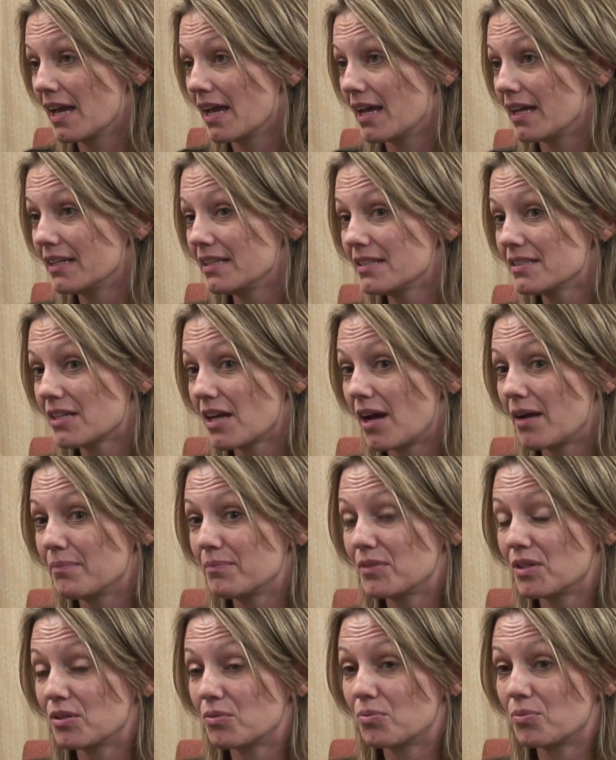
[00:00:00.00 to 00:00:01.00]

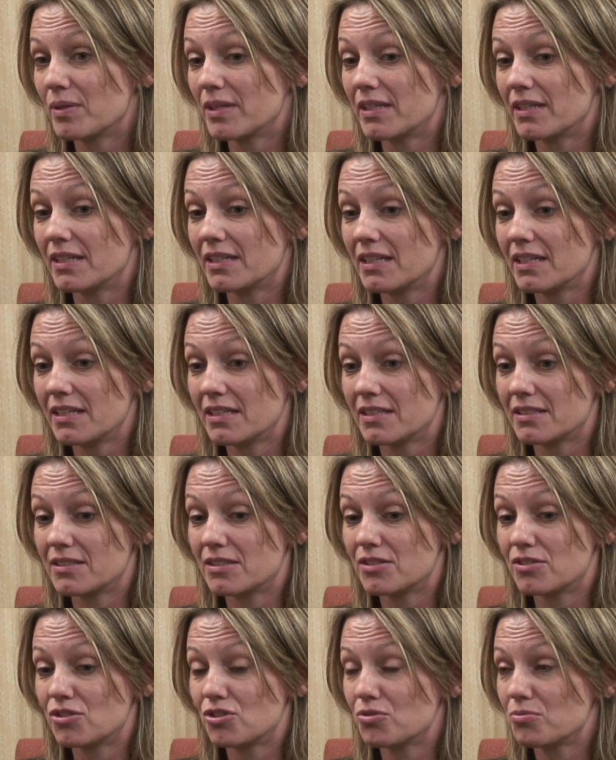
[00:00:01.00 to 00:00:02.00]
Anytime that we eat
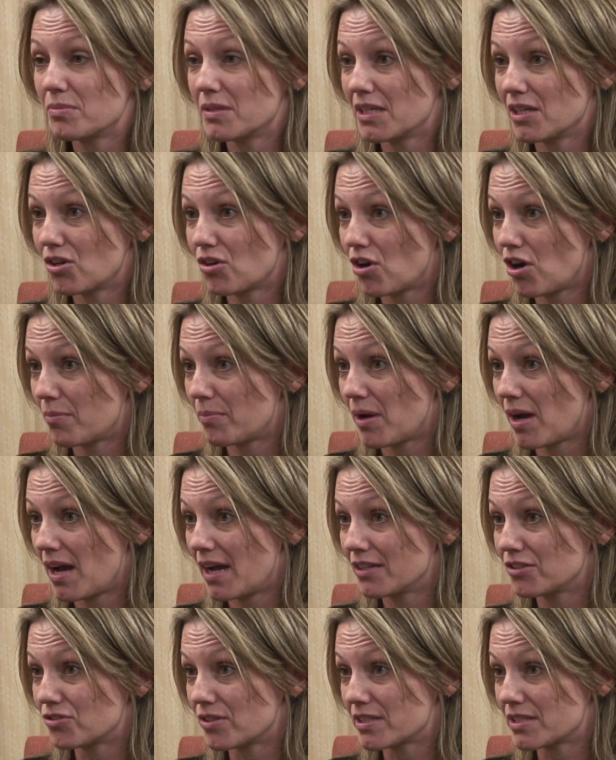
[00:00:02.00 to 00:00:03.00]
too many
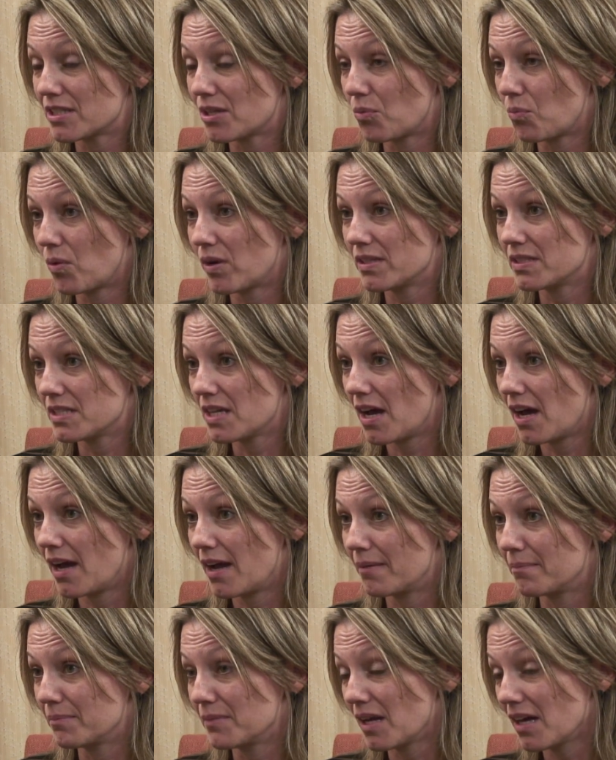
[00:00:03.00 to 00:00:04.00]
carbohydrates at one
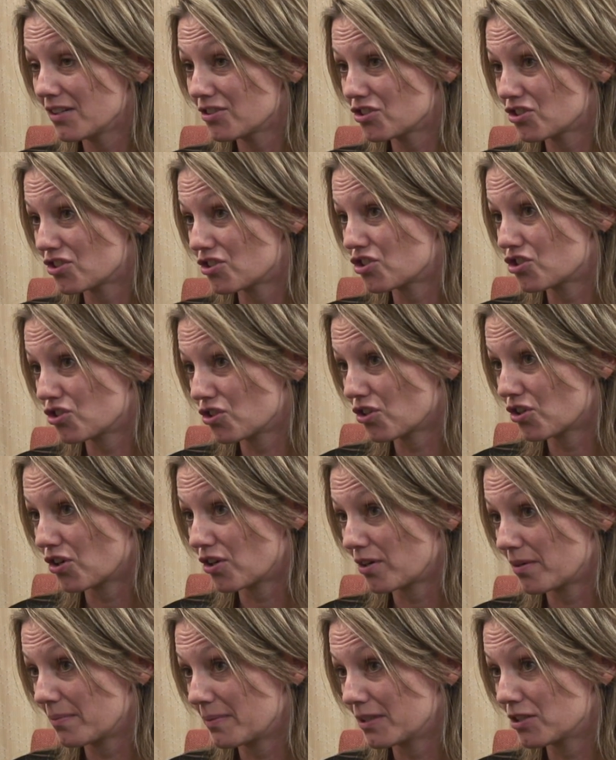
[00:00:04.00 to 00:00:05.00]
time, not just
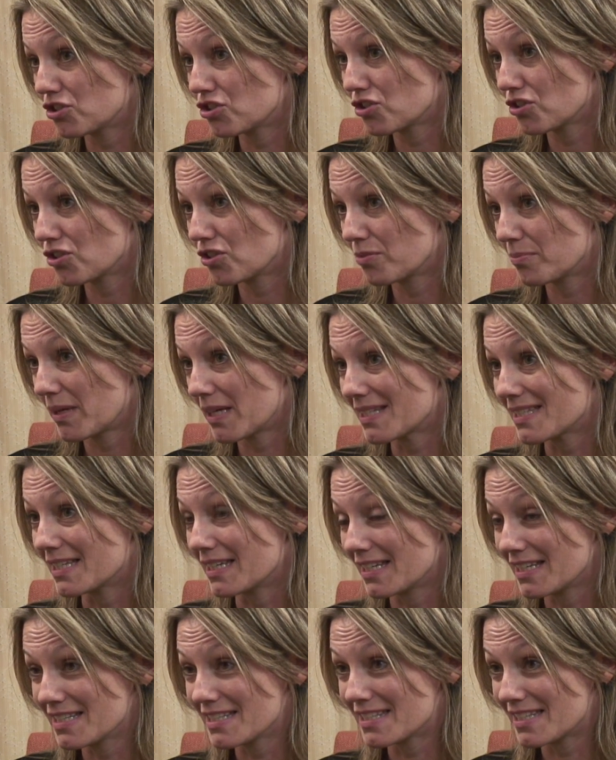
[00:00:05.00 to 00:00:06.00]
sugar, I mean sugar makes
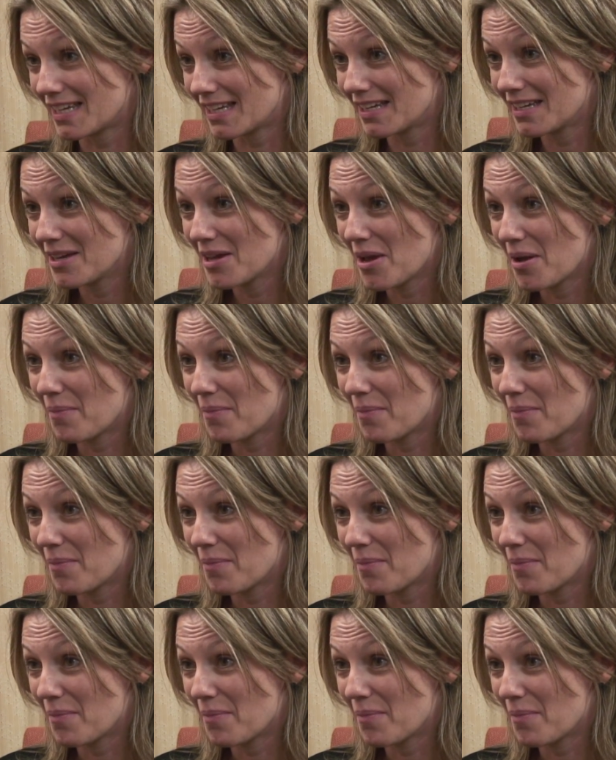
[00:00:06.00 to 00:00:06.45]
it easy,